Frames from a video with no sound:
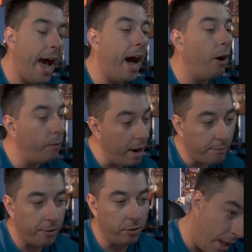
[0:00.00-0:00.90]

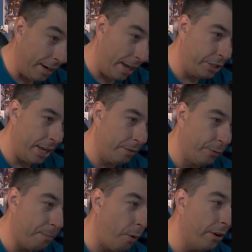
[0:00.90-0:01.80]
However, an IGN
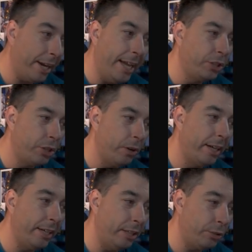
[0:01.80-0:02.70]
report in
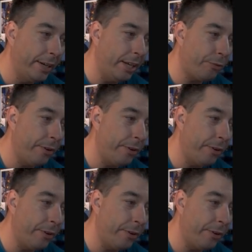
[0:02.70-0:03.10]
2023